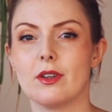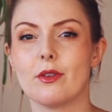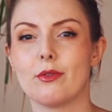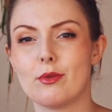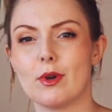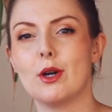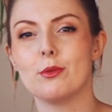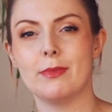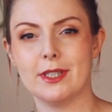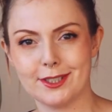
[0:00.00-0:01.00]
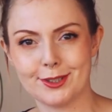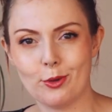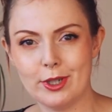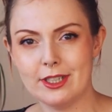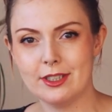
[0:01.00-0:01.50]
Throughout my
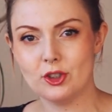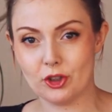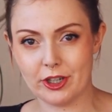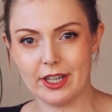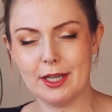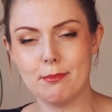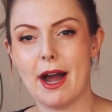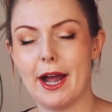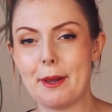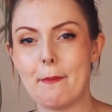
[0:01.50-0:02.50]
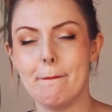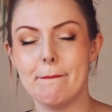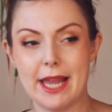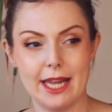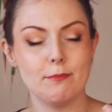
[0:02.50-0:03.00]
sewing journey, my
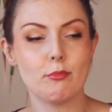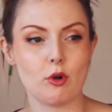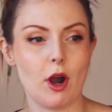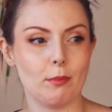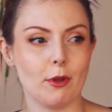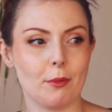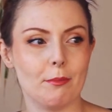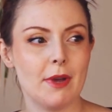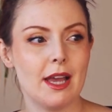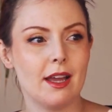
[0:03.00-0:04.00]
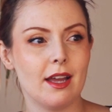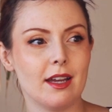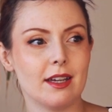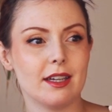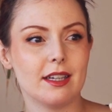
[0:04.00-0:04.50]
main problem
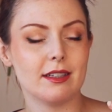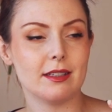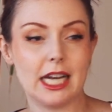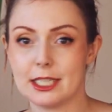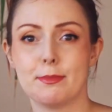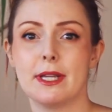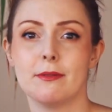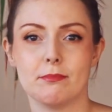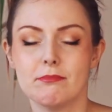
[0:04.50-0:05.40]
has been